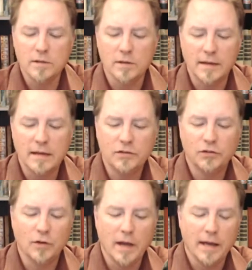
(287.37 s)
on the
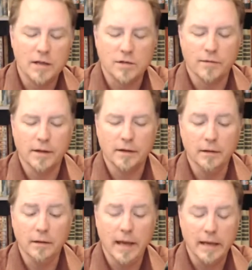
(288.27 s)
eastern edge of the
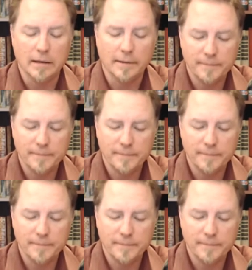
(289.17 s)
lake.